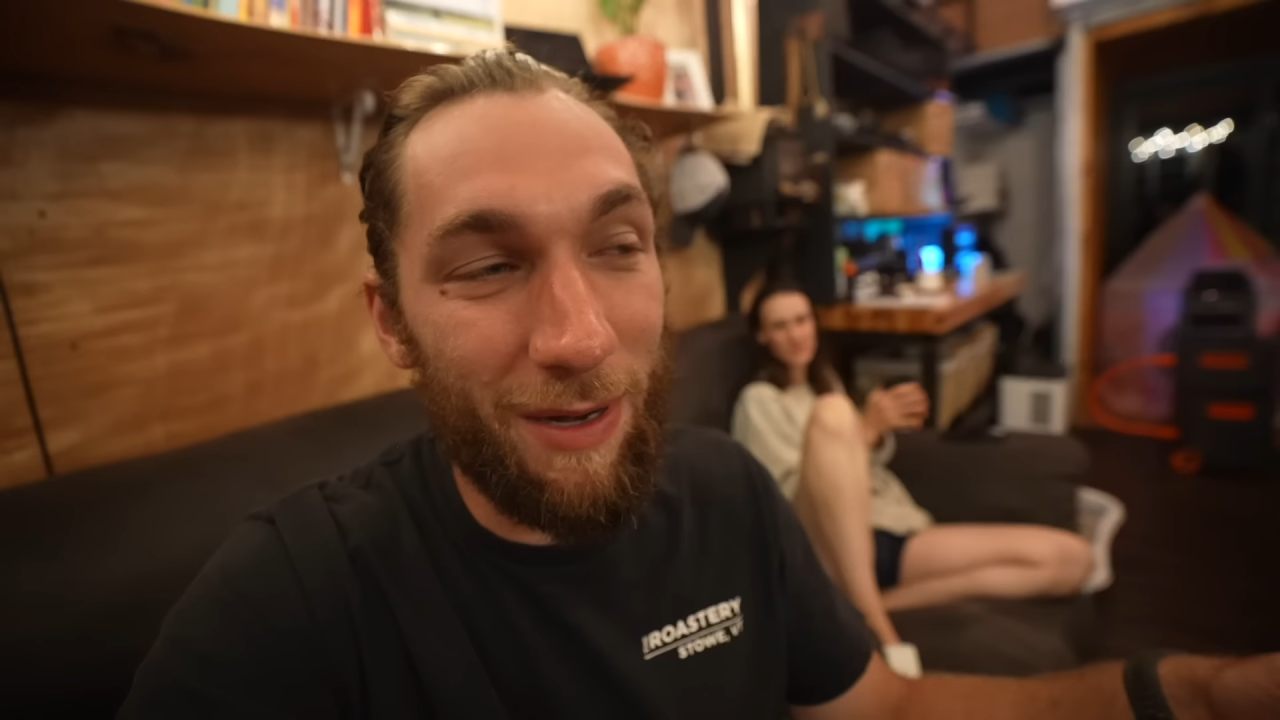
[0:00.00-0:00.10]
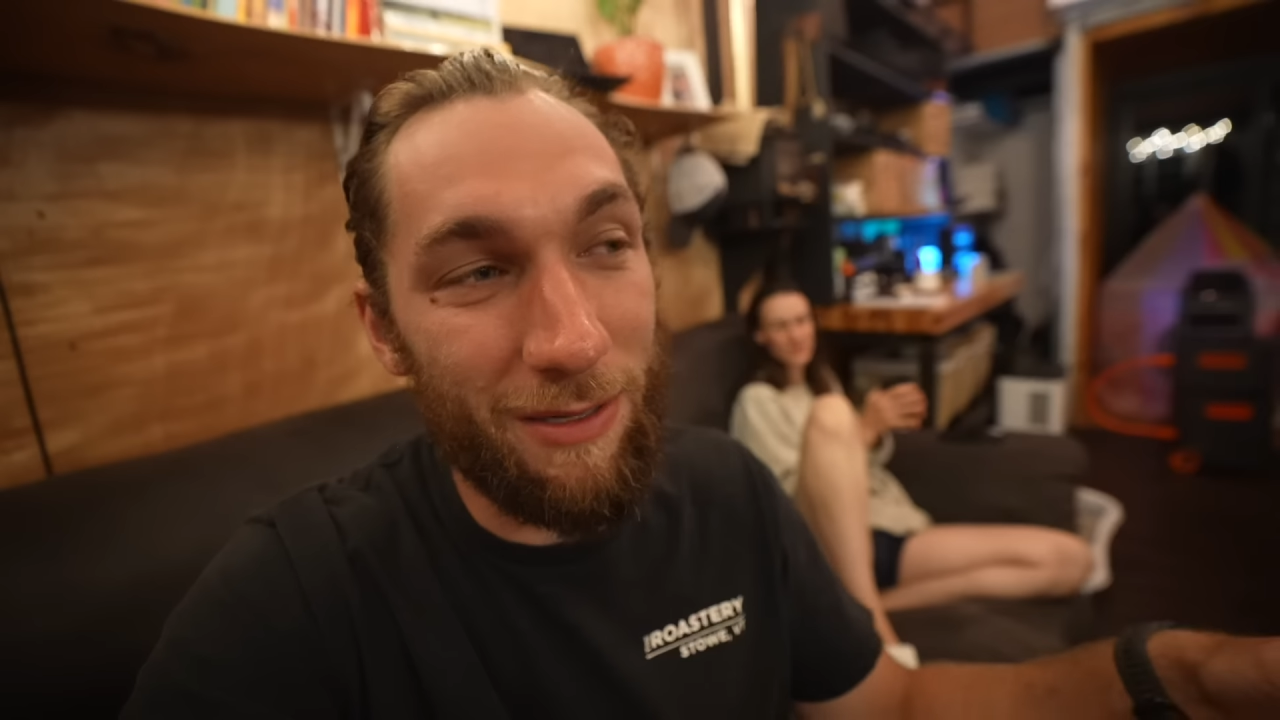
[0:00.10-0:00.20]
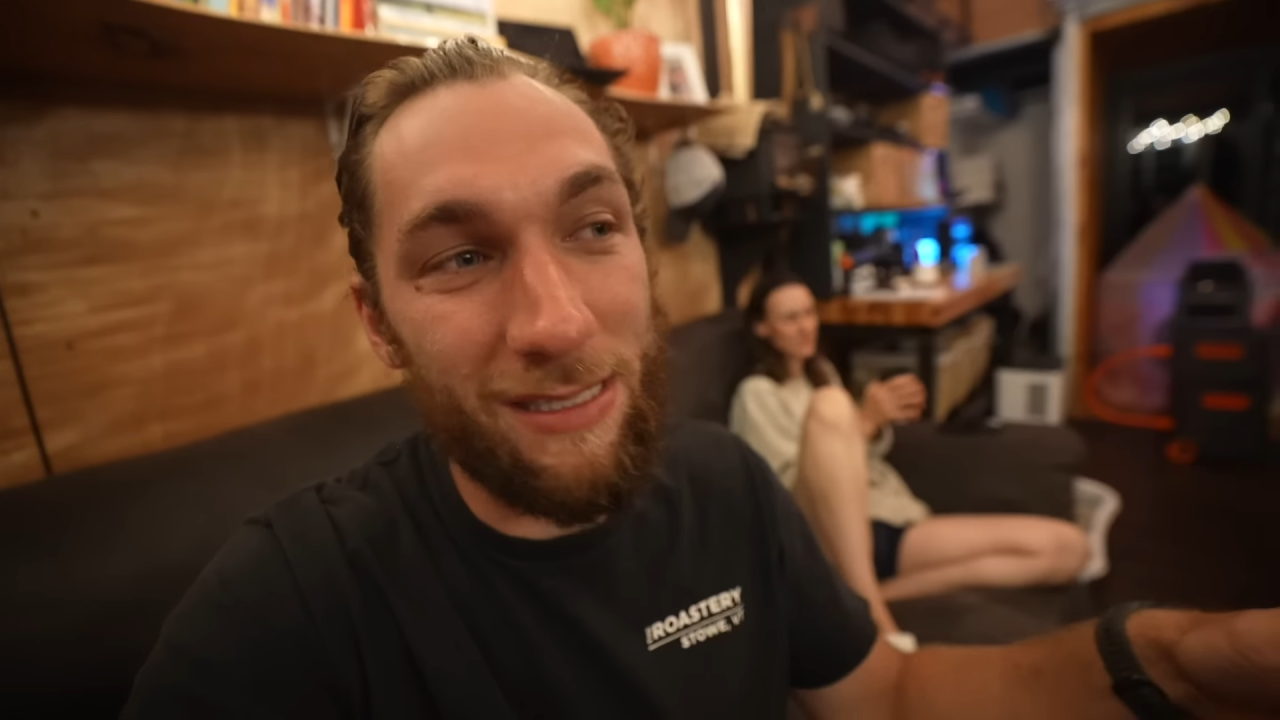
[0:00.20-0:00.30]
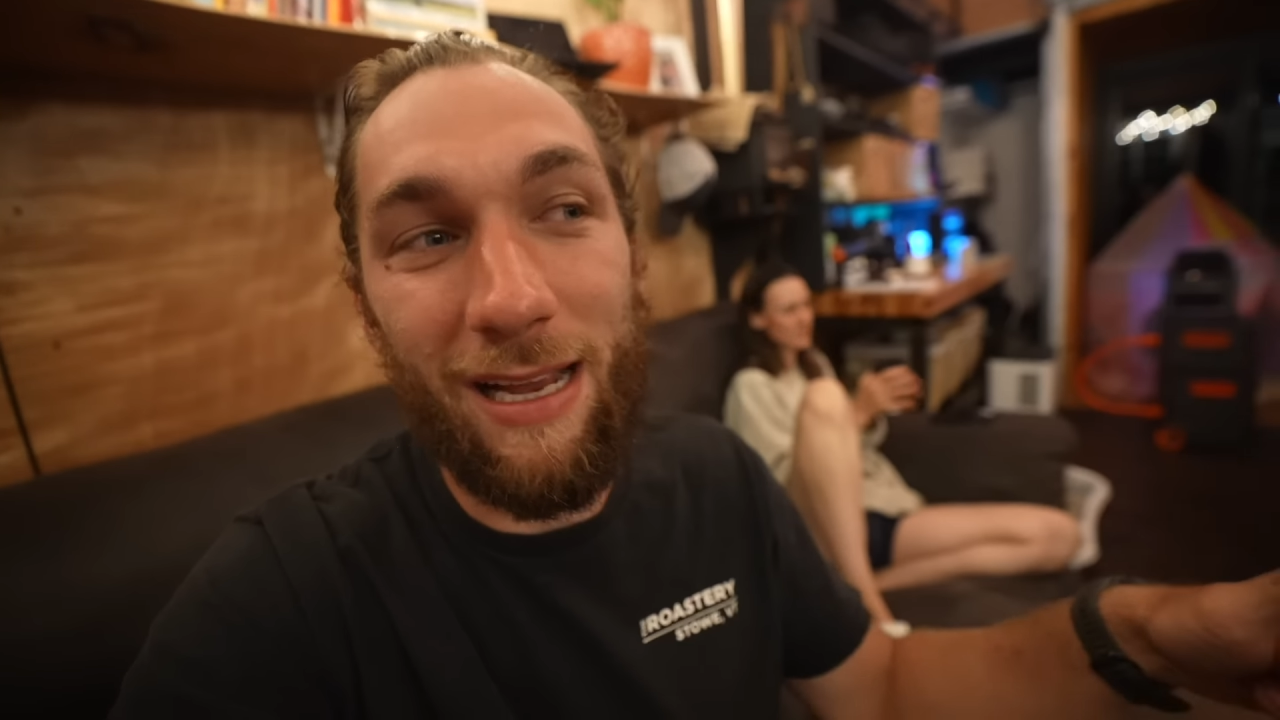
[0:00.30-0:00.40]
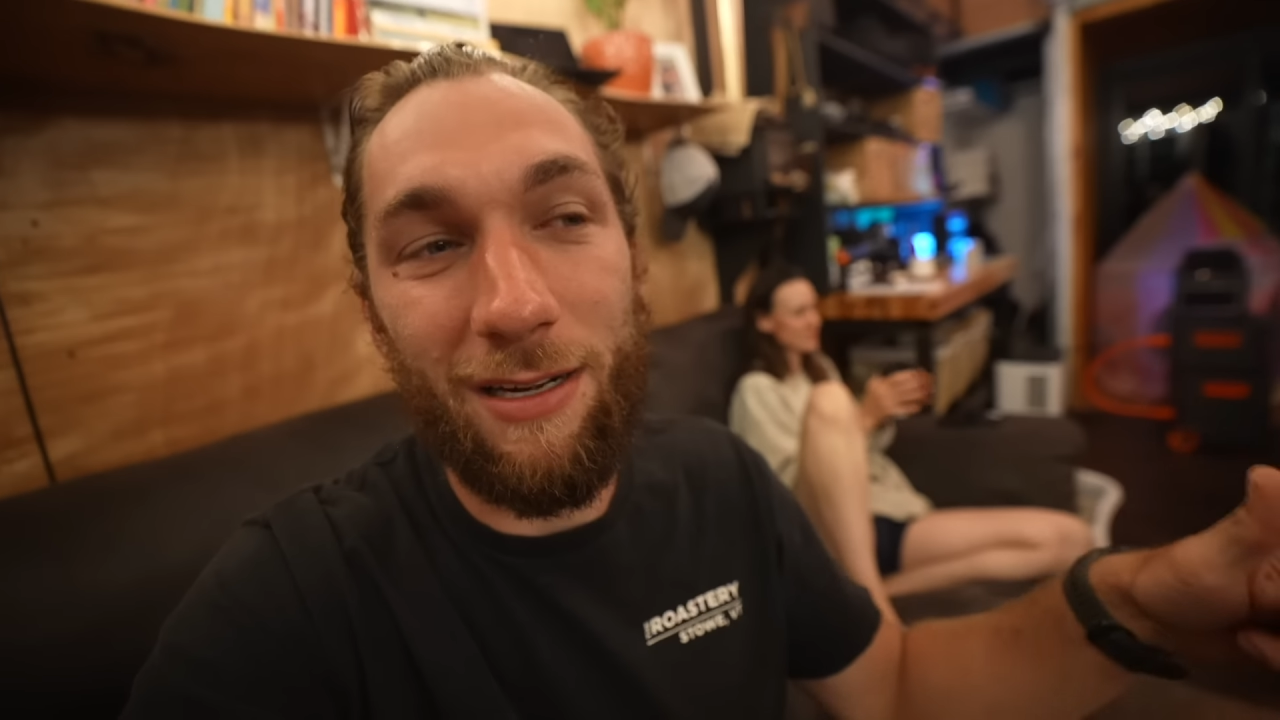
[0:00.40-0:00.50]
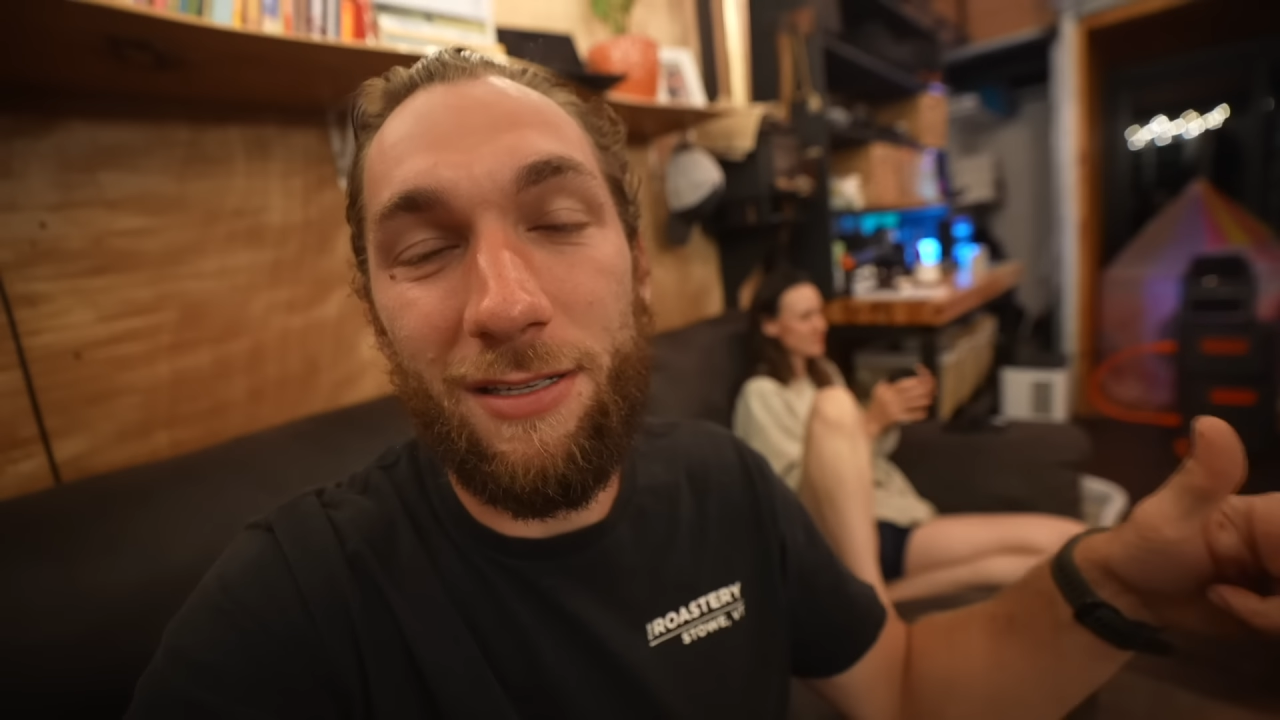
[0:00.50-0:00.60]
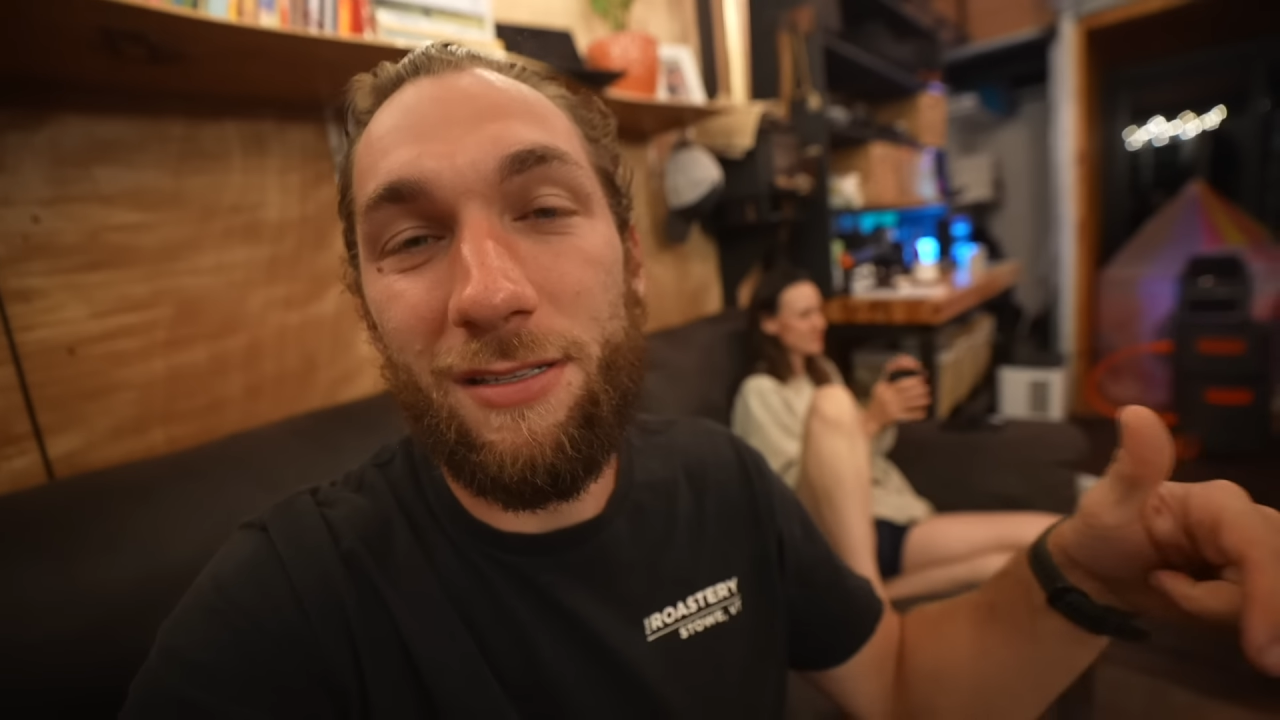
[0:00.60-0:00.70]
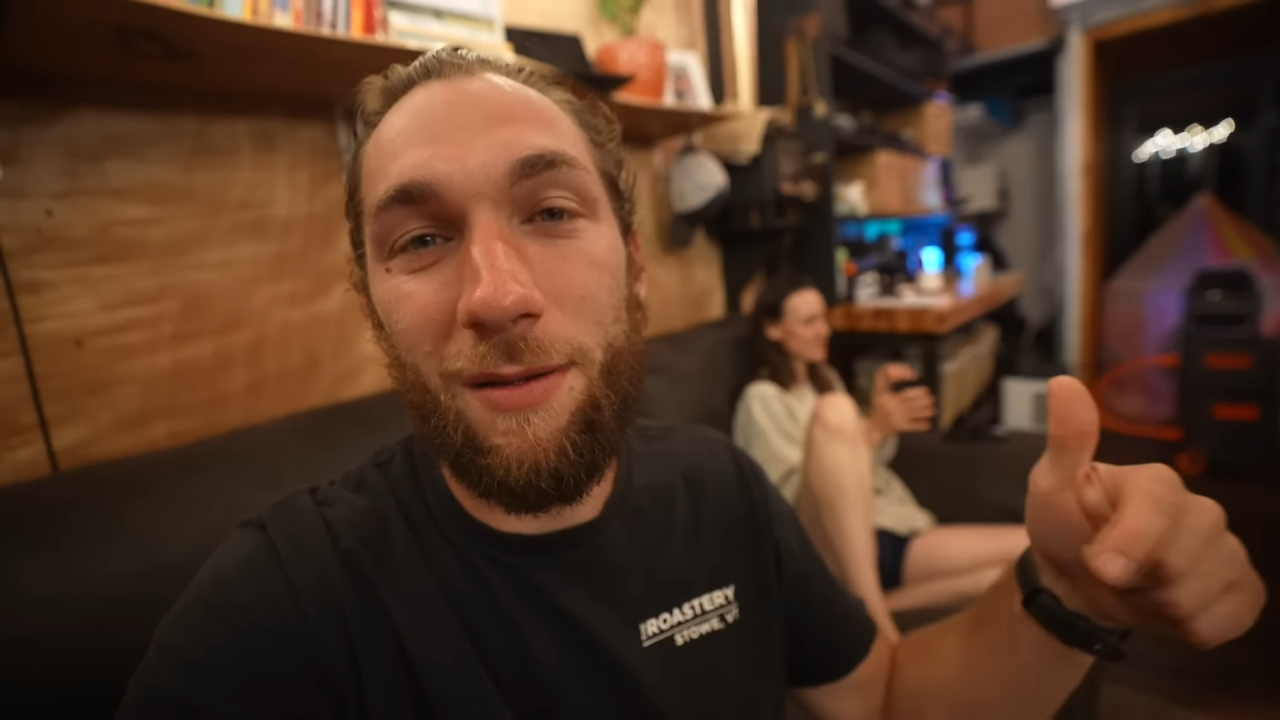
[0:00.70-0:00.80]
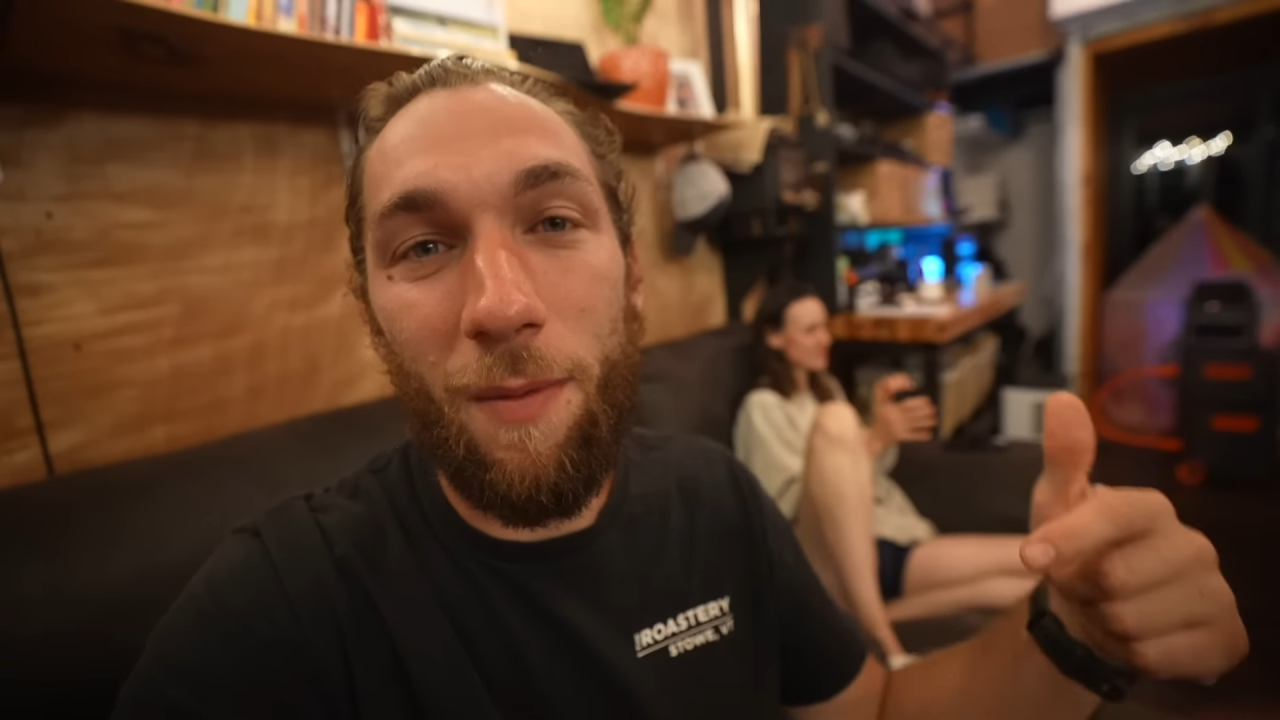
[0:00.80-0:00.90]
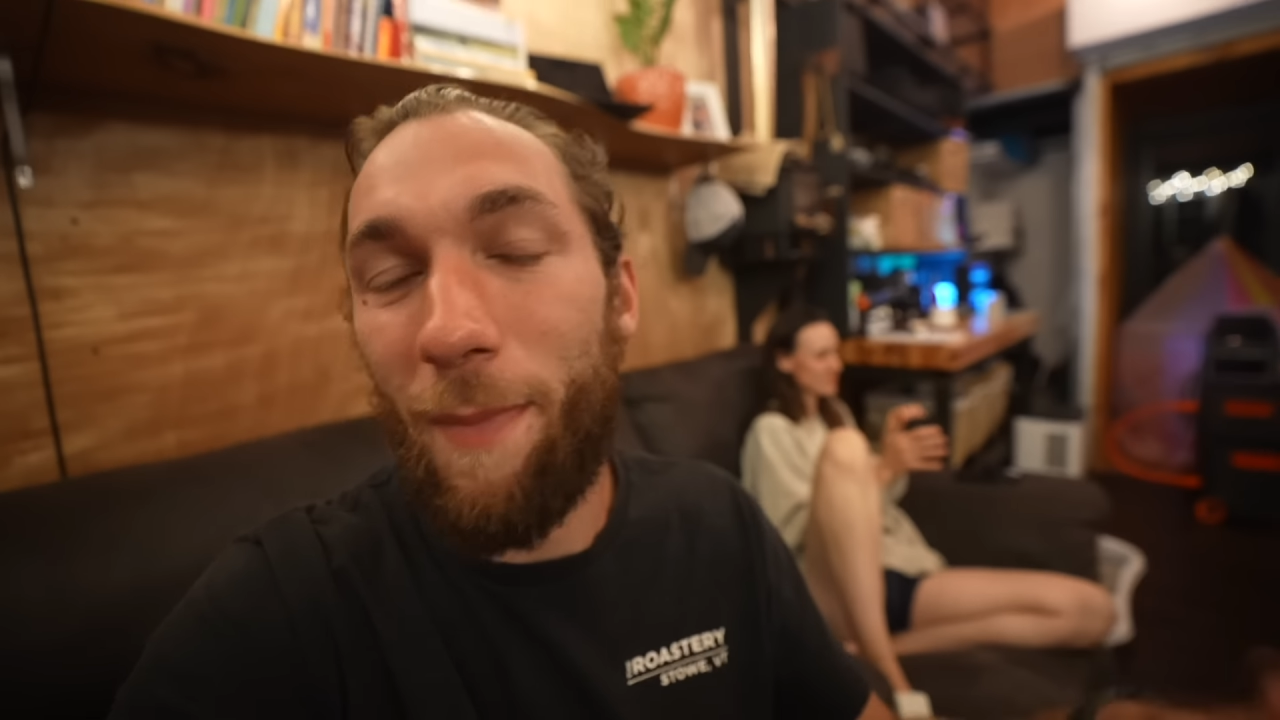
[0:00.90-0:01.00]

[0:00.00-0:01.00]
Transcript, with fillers: downstairs,